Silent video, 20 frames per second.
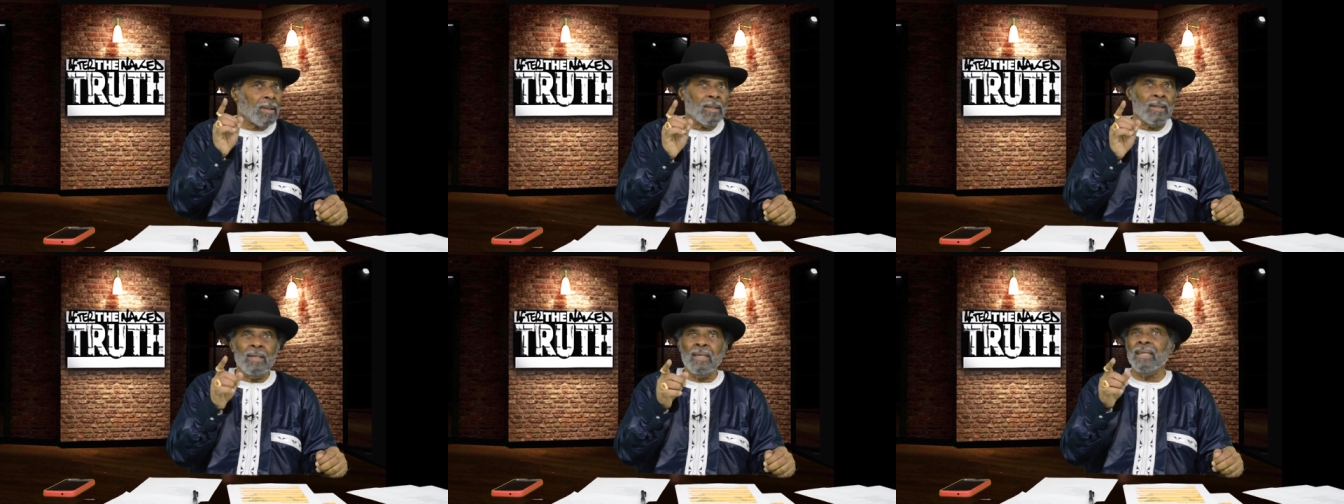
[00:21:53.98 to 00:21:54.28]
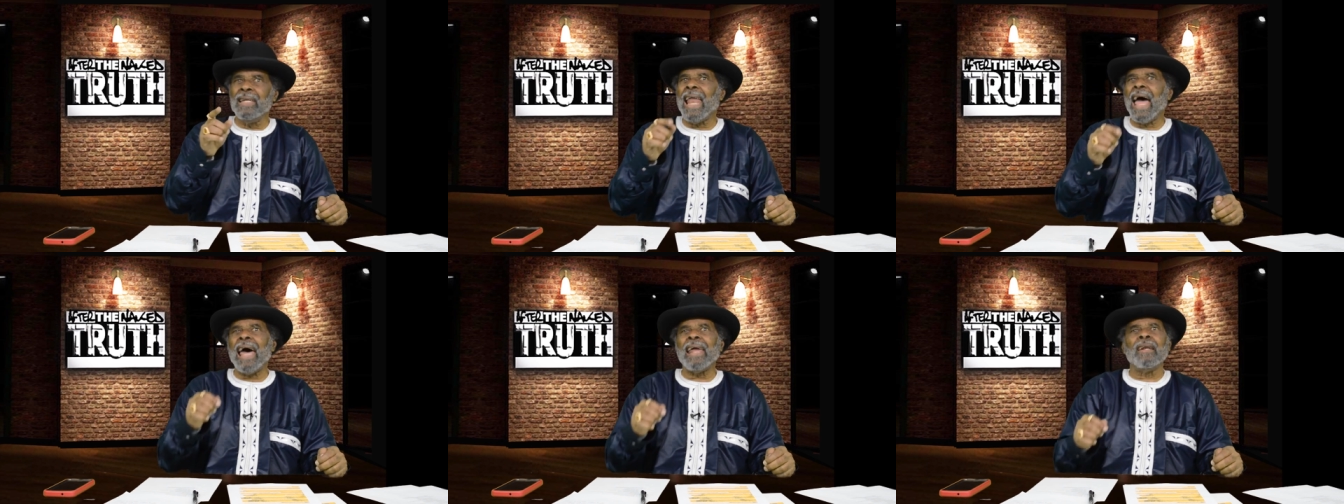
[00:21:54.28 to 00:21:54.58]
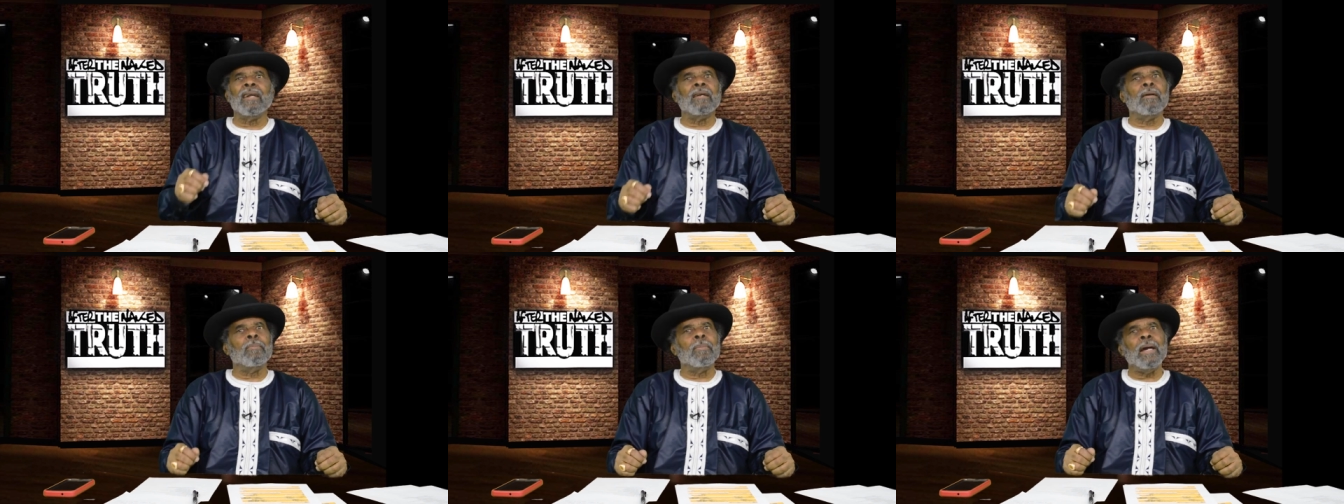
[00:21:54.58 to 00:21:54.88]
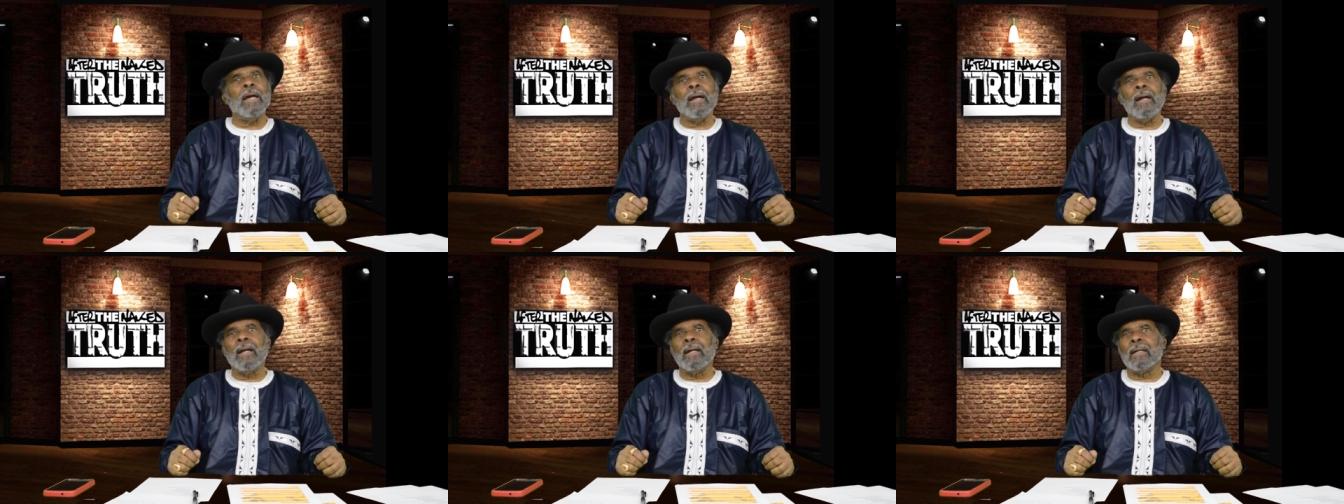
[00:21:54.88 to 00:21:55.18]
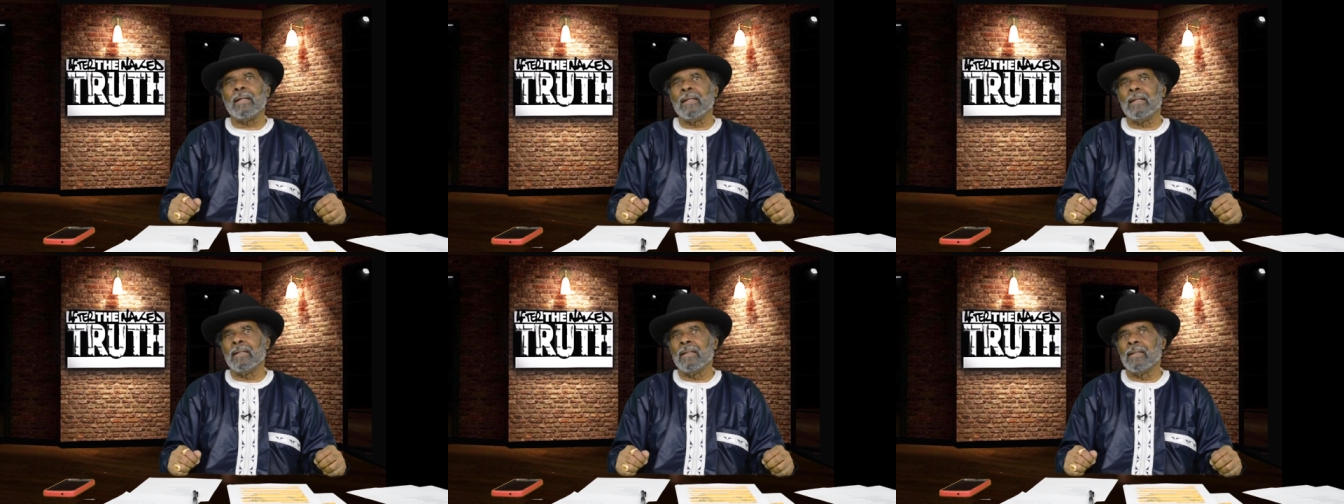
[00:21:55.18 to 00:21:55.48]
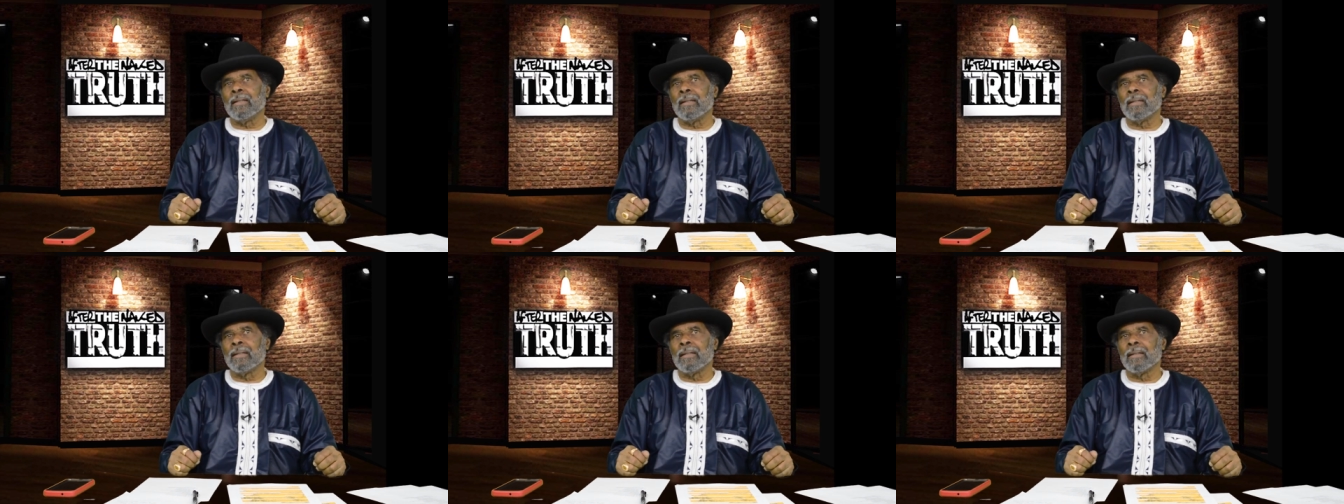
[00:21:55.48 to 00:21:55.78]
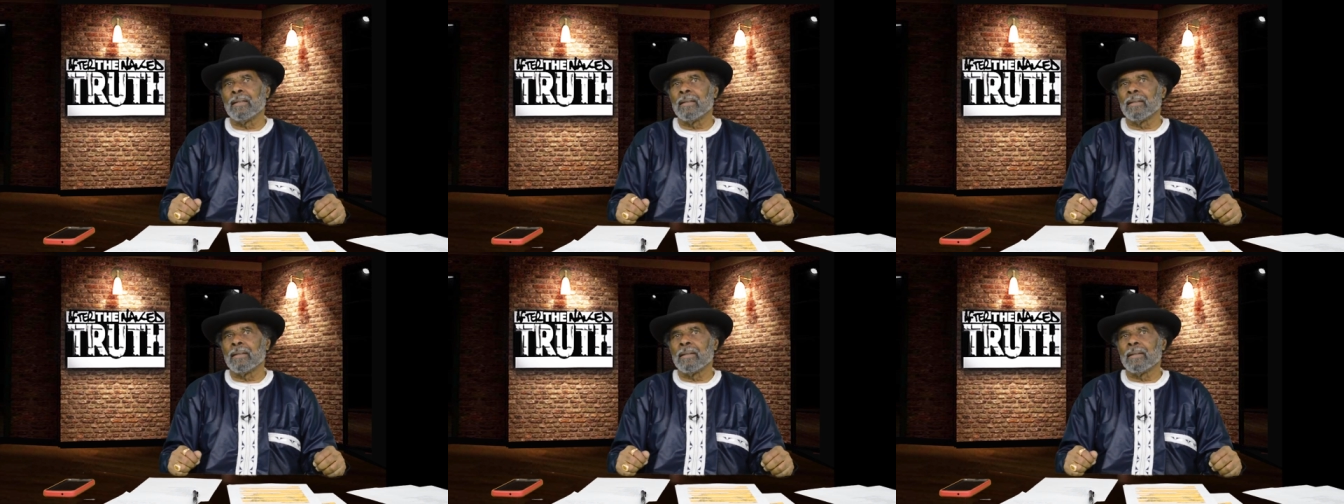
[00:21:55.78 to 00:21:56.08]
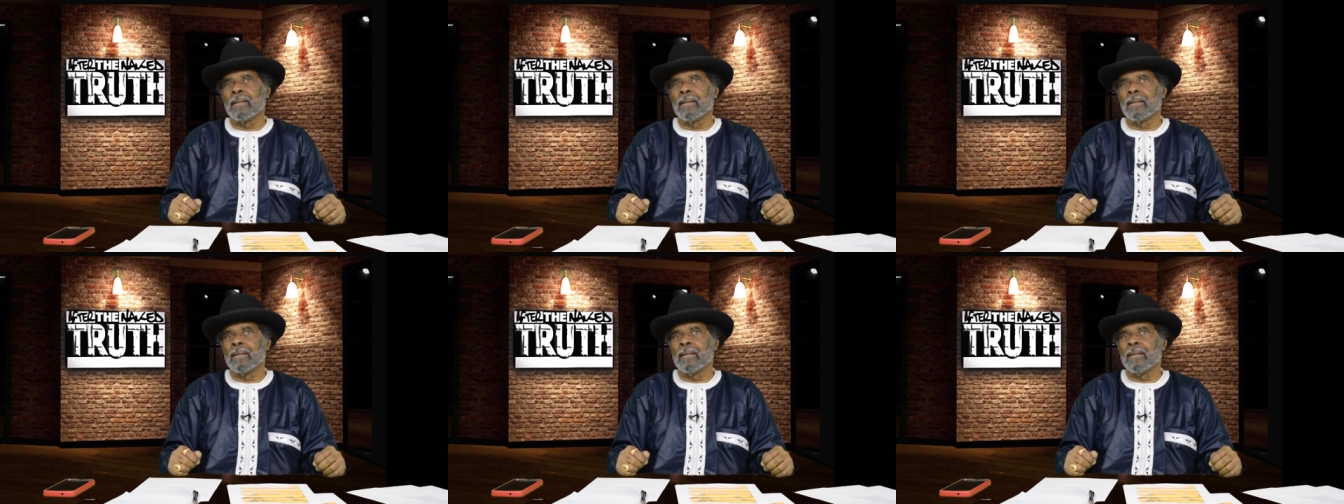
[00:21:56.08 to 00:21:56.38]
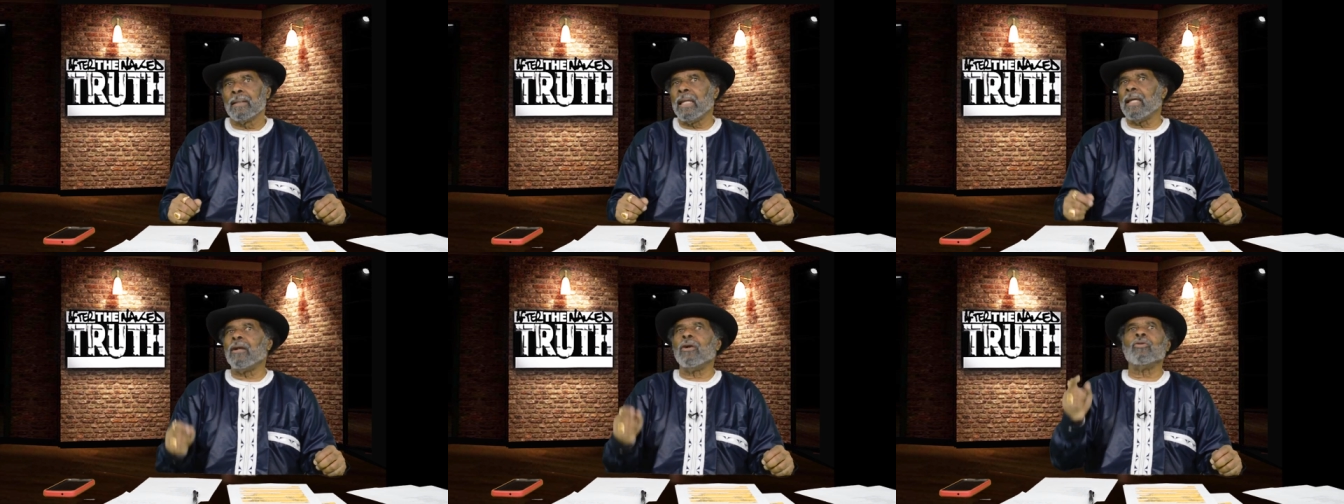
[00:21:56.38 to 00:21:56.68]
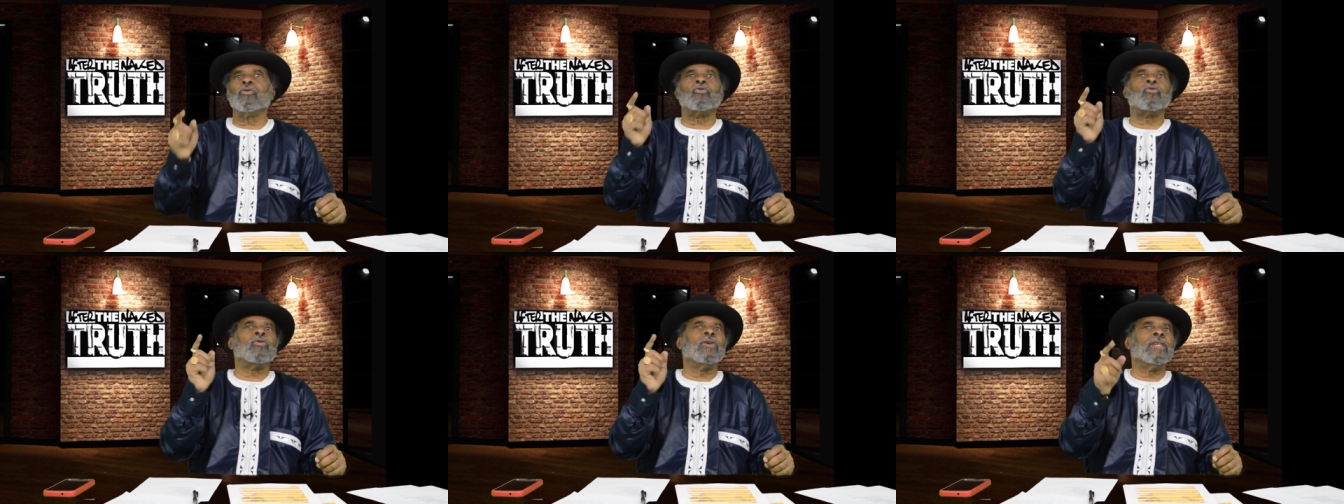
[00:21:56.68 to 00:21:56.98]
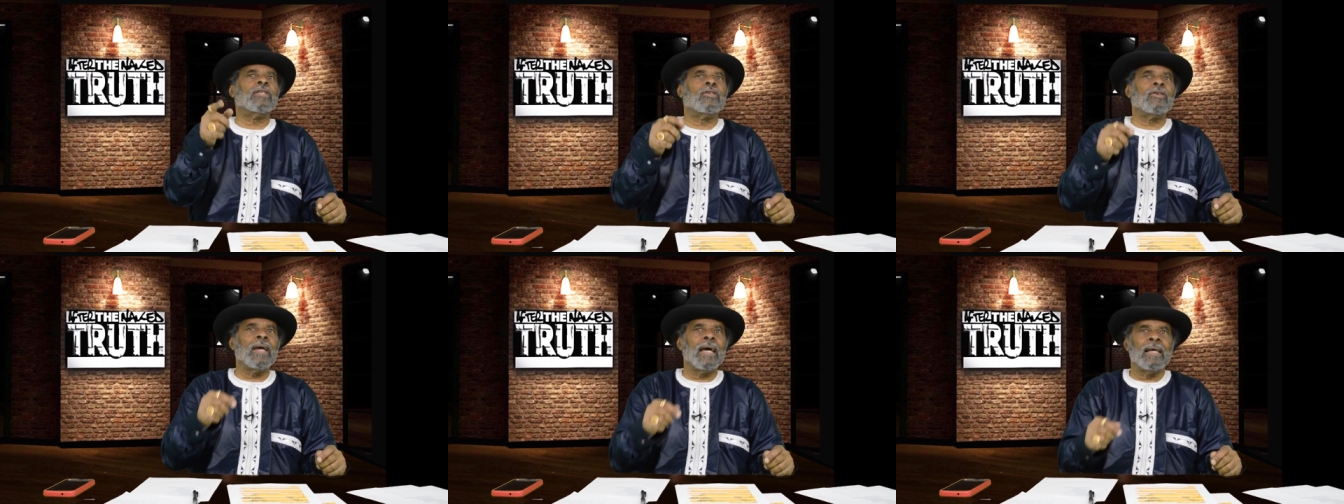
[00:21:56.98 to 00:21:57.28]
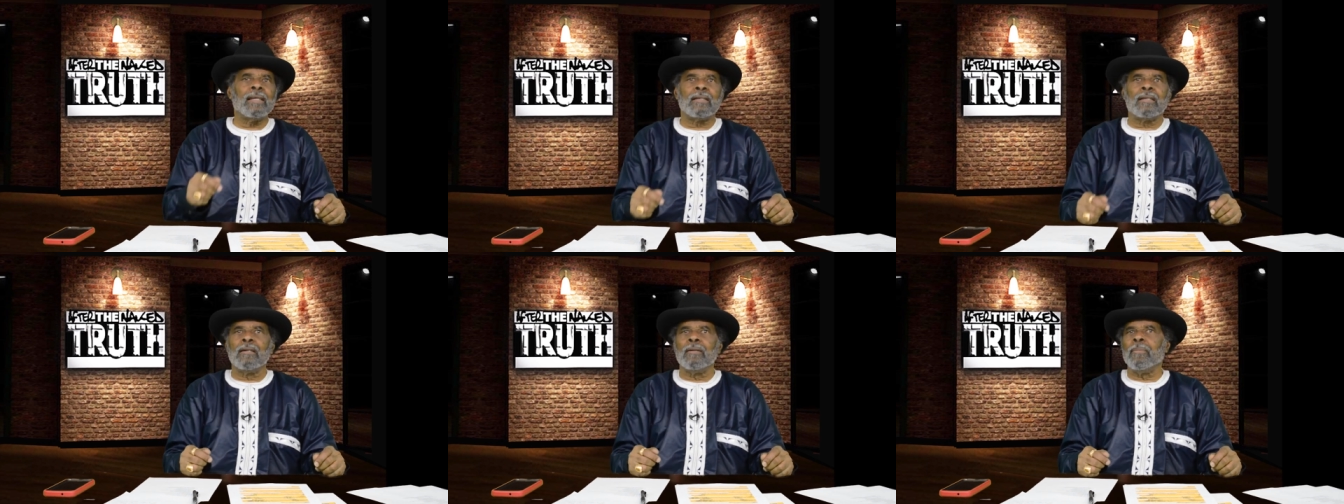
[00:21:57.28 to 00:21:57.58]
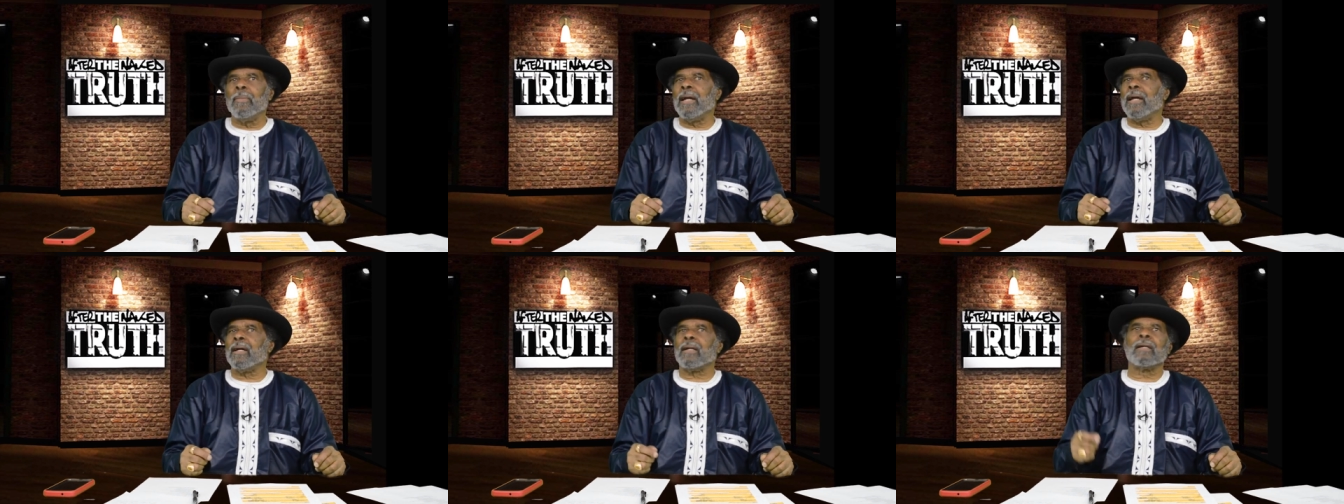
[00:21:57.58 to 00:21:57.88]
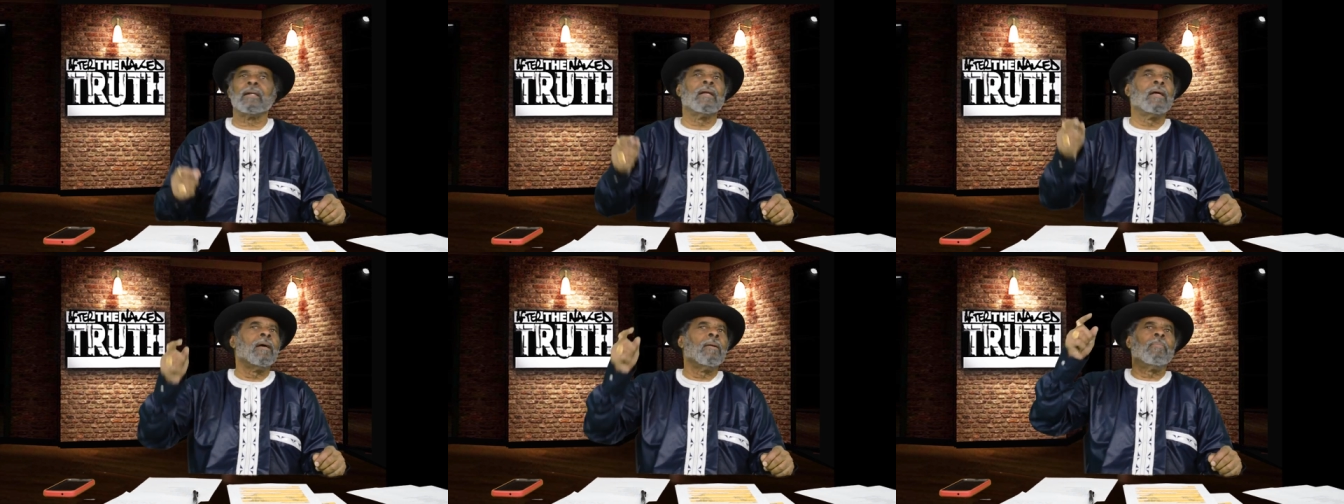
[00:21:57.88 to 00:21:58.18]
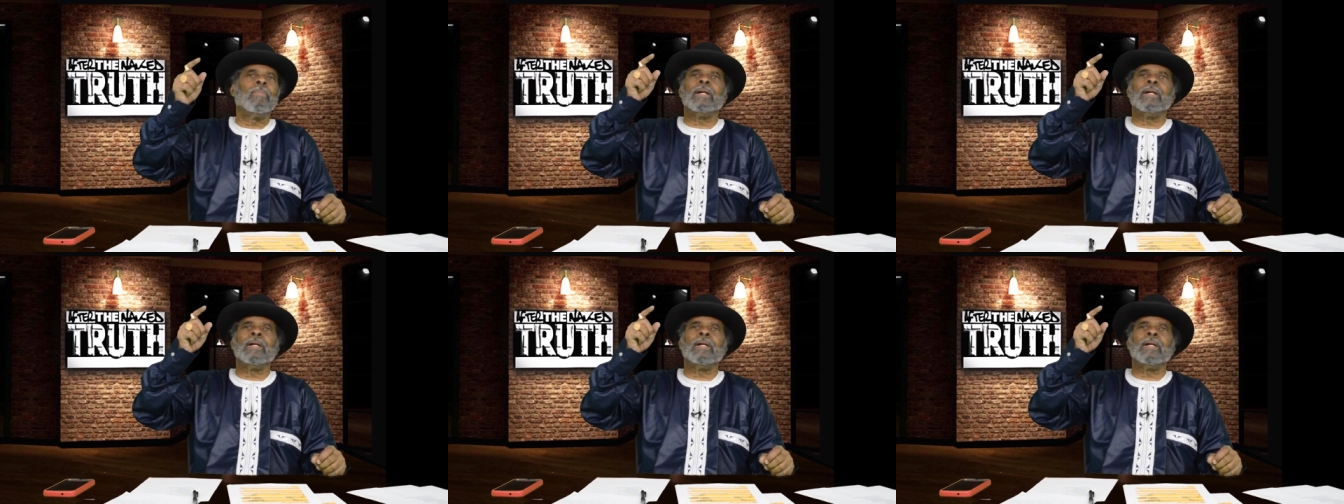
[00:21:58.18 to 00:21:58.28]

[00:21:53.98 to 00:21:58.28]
You're not an American. They don't treat you as an American,